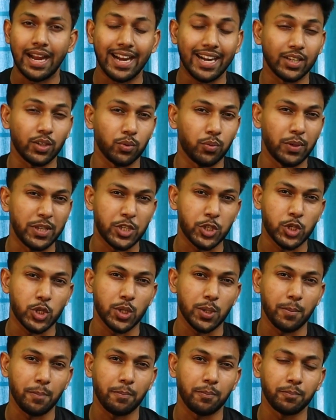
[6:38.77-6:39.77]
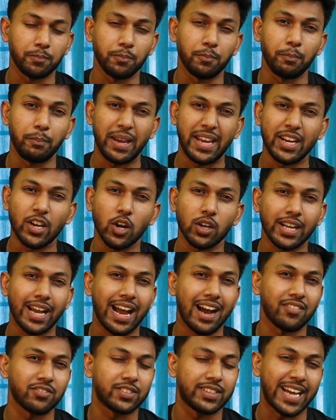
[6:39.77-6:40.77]
and which may not
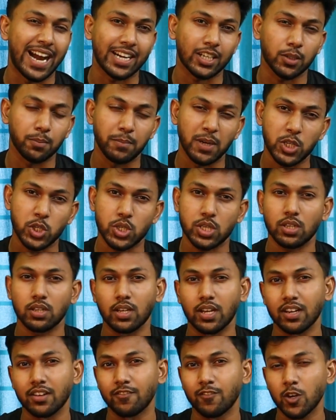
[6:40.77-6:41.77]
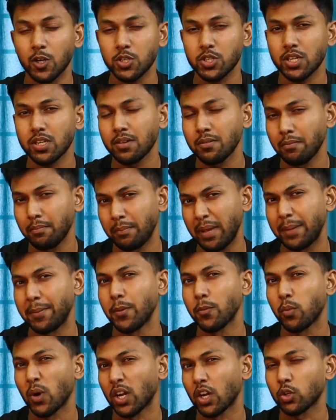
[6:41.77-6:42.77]
have that much conversion,
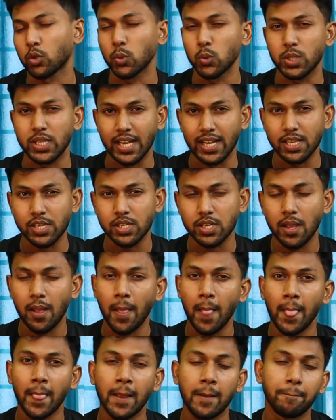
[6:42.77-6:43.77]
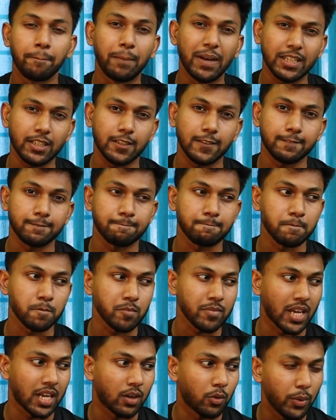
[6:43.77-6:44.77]
maybe 1 or 2 sales, but
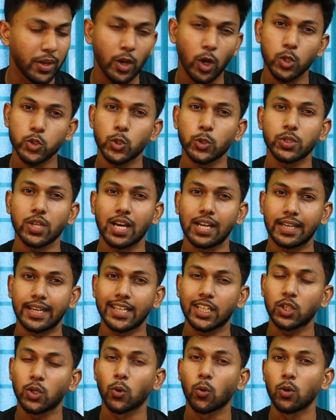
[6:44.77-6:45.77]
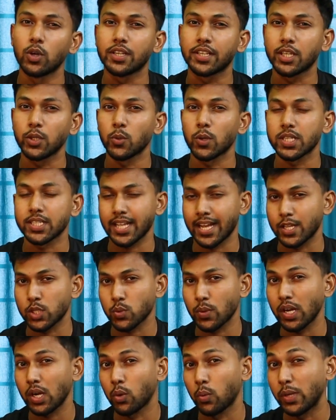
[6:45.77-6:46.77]
we also target cold keywords as
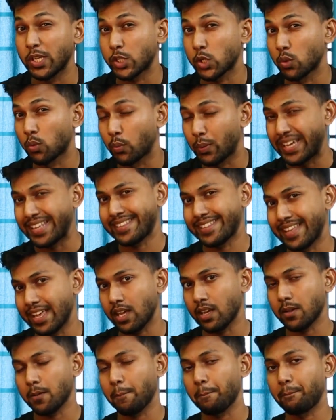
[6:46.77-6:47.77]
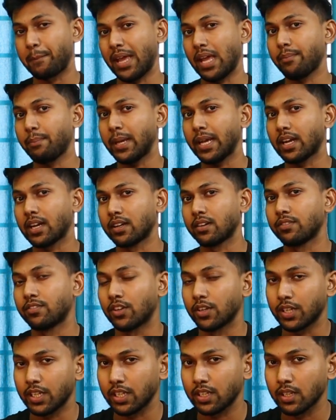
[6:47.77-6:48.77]
well, which we think may be
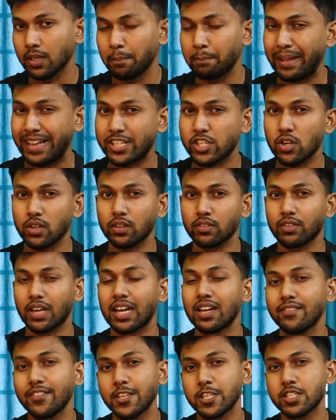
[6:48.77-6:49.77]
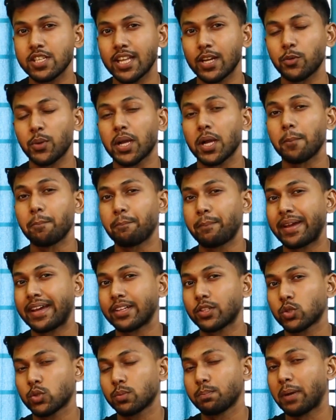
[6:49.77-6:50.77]
converting based on the relevancy that we
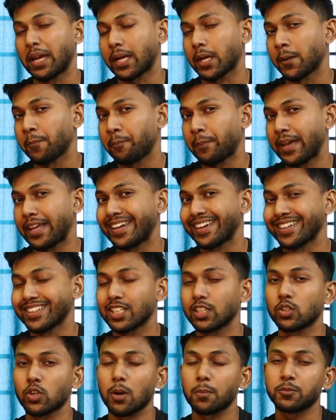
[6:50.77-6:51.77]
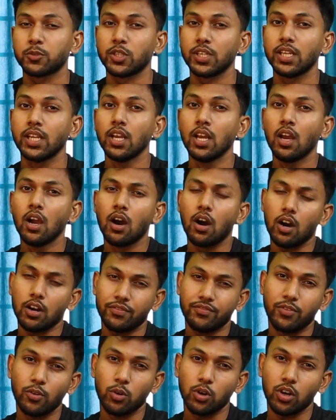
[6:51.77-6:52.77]
compare by comparing other top 3
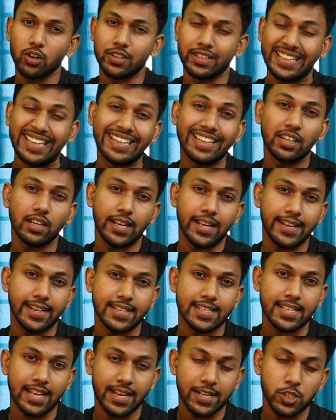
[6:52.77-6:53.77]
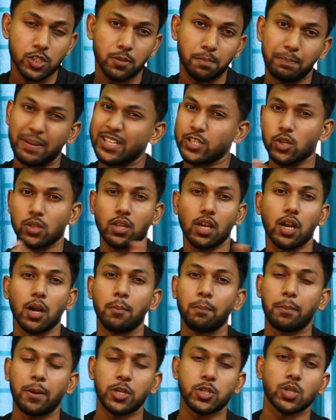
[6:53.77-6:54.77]
or 4 or 10 ASIs based on the
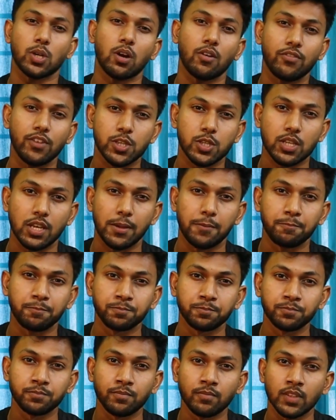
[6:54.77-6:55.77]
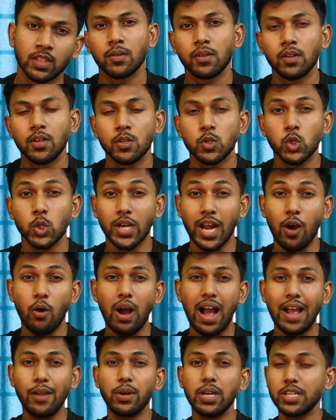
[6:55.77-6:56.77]
competition, obviously. So
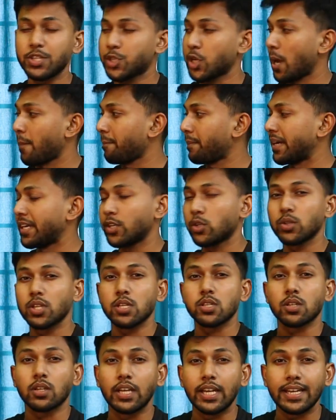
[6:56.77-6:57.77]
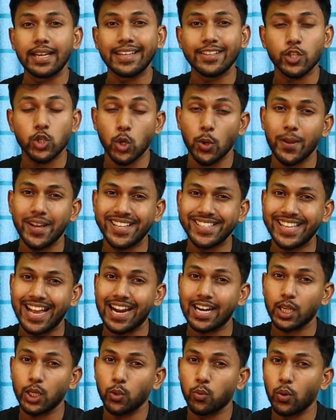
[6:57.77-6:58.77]
now I will jump into the screen and show you
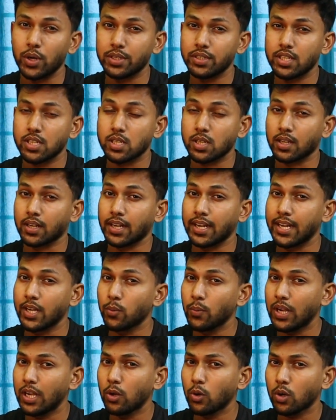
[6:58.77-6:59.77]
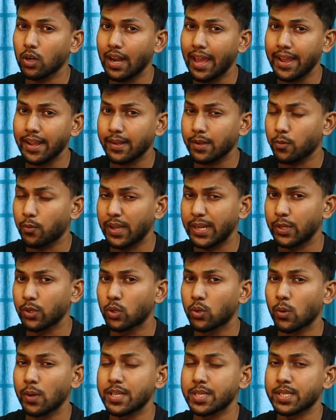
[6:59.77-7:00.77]
exactly what the screen will look like when
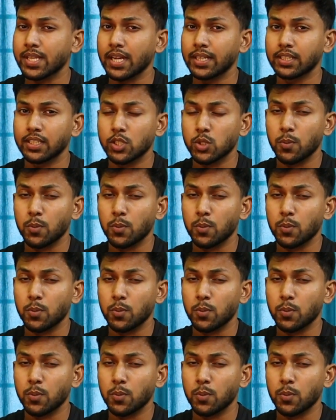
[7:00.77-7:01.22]
you go inside the